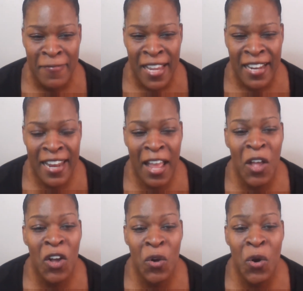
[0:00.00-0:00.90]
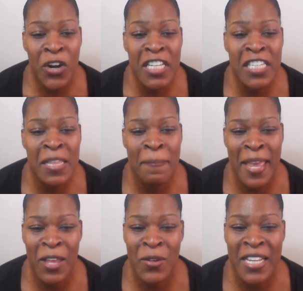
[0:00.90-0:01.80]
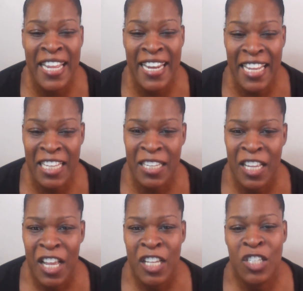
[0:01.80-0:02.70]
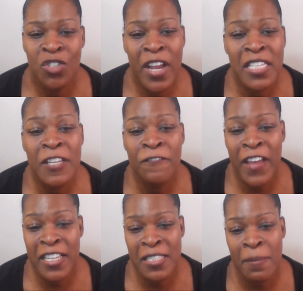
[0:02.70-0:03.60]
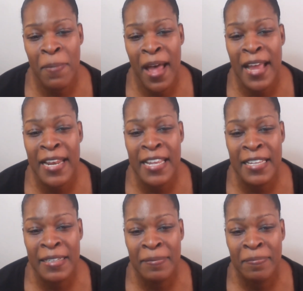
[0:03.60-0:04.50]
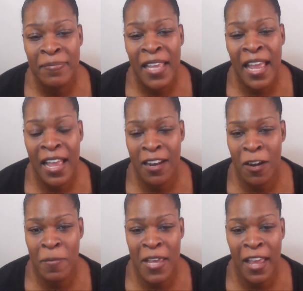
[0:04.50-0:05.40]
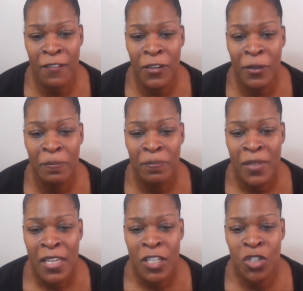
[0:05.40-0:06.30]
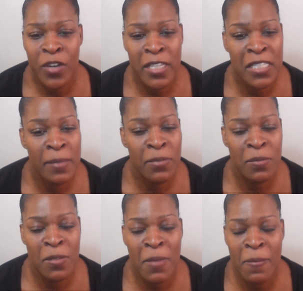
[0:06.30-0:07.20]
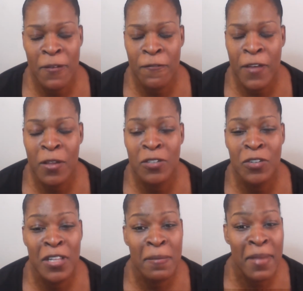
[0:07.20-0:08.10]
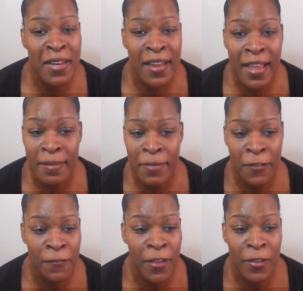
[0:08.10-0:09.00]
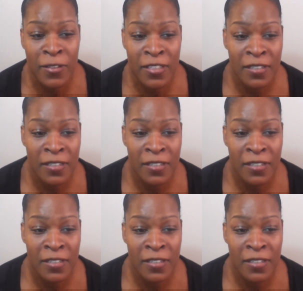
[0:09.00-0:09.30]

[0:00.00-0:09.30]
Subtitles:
Now, according to the Mayo Clinic, stress affects the body and our behavior. Stress symptoms may be felt or they may not be felt.